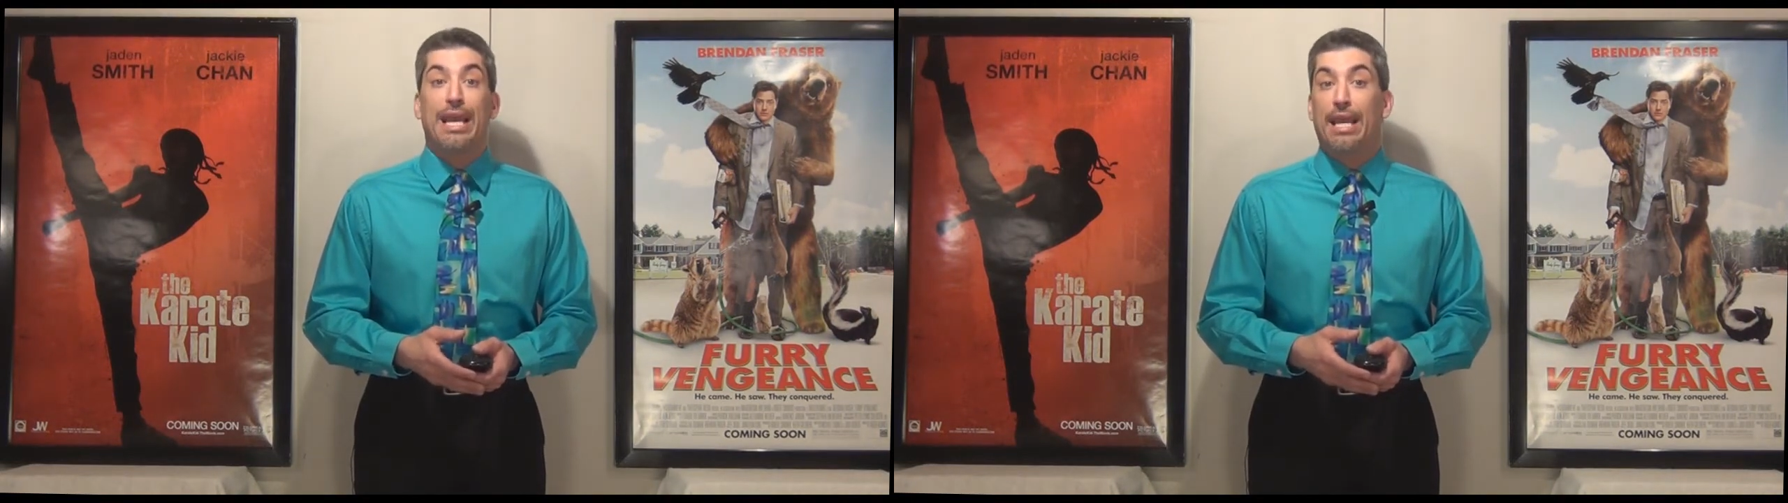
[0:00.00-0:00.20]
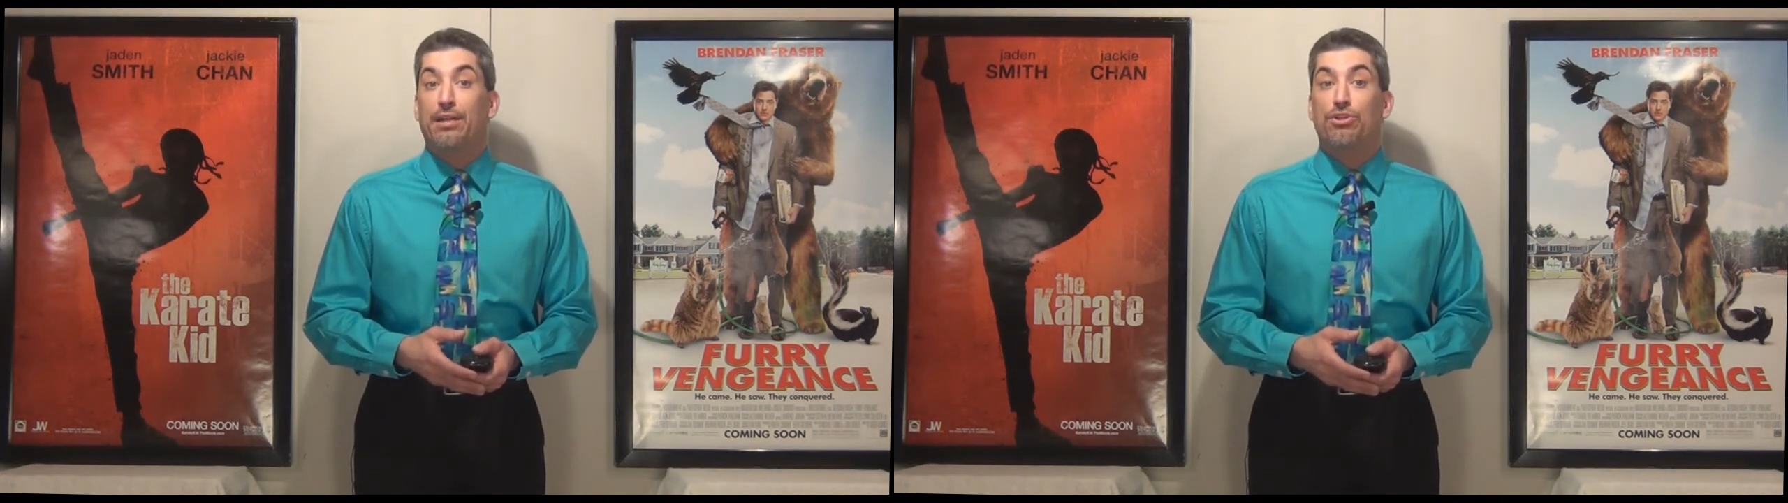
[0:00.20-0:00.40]

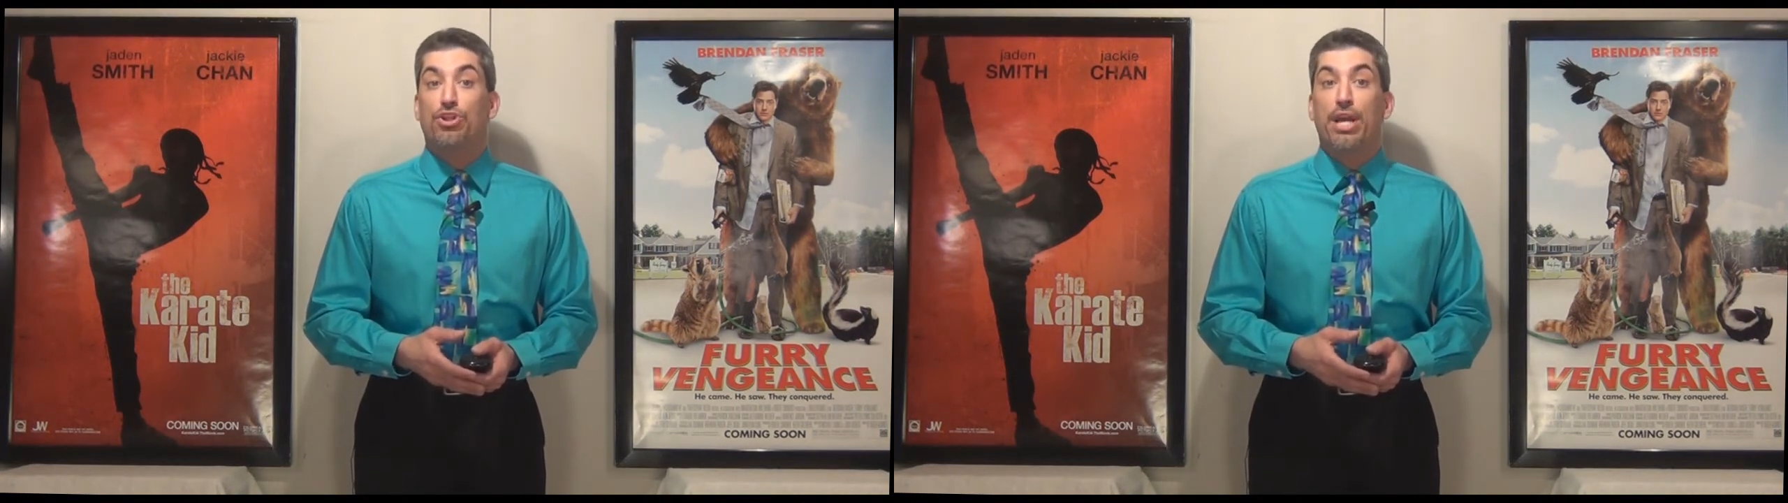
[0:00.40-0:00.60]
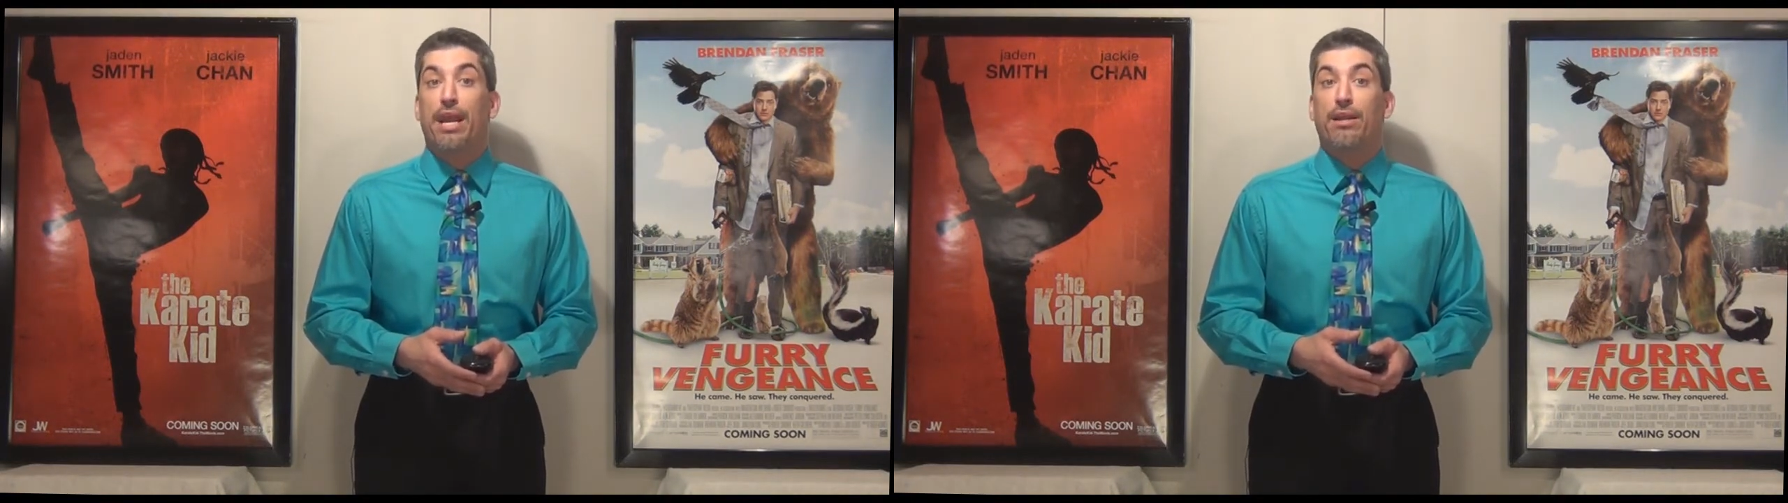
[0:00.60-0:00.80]
and
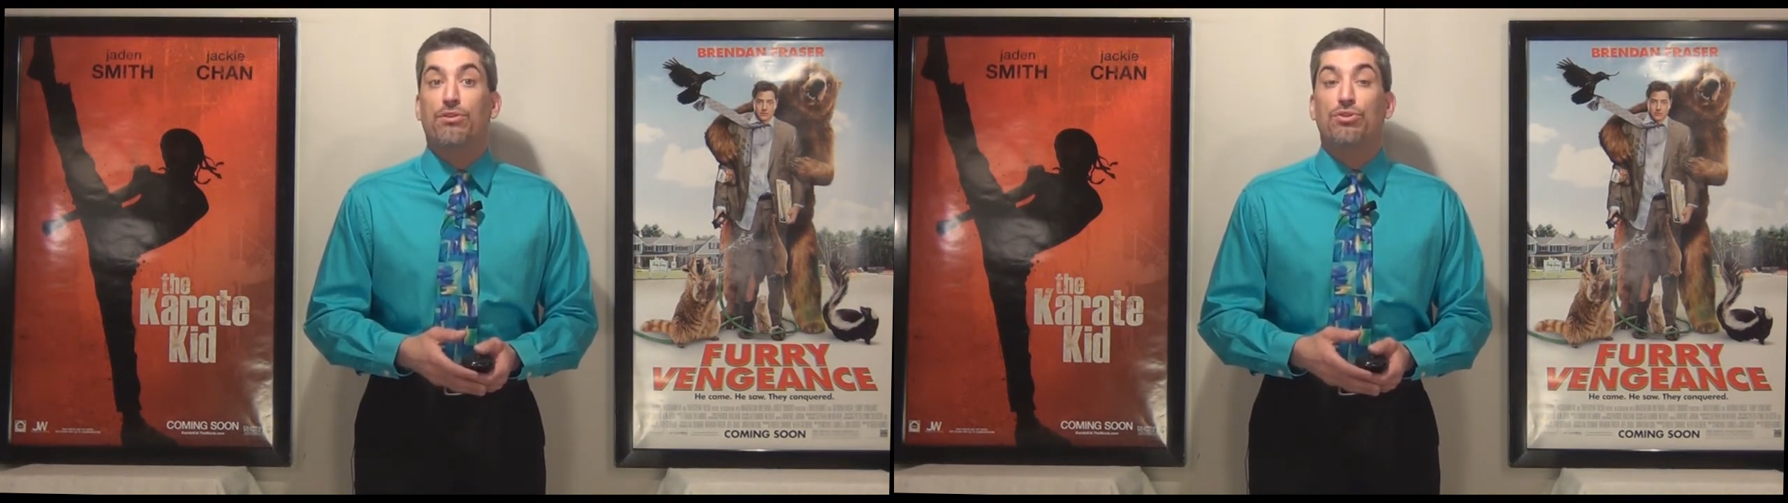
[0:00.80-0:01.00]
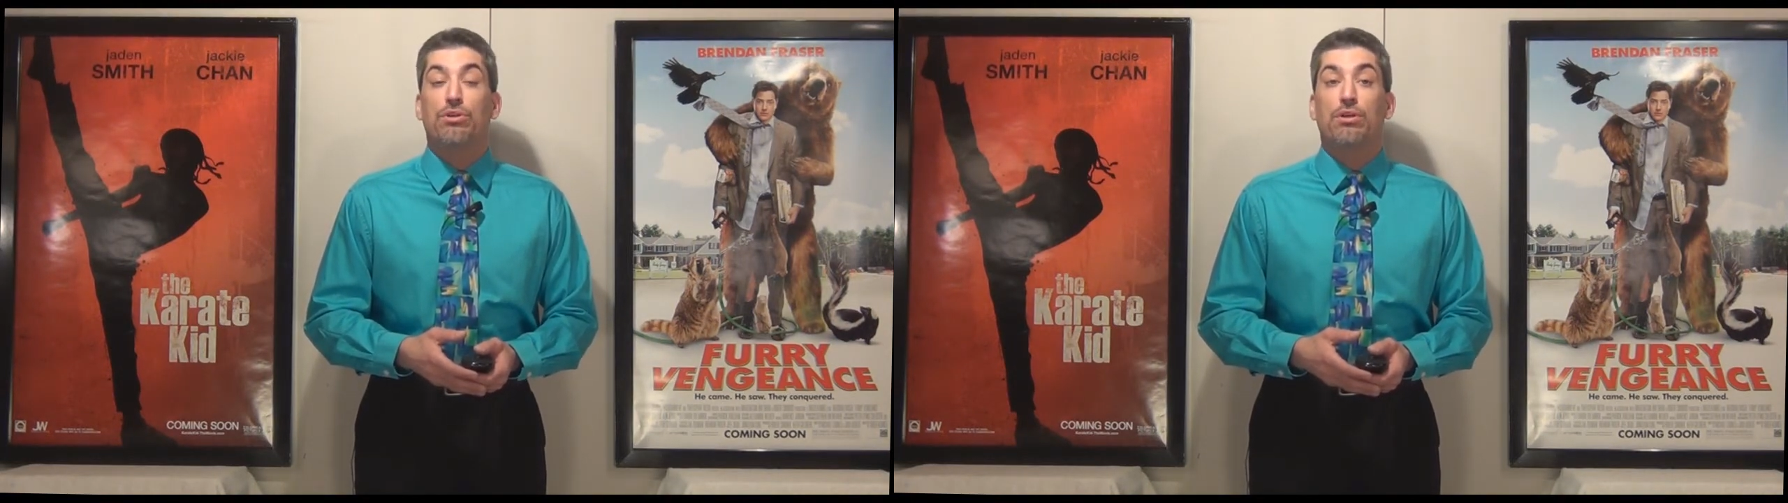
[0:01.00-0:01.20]

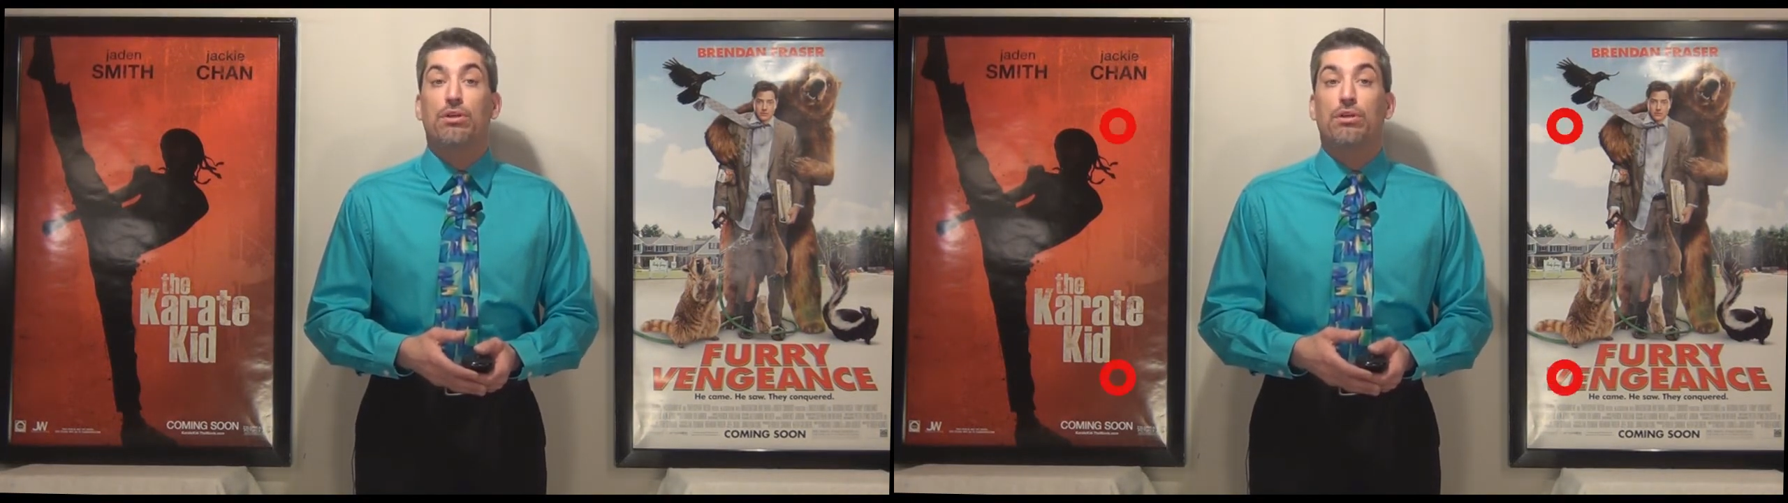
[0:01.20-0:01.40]
change.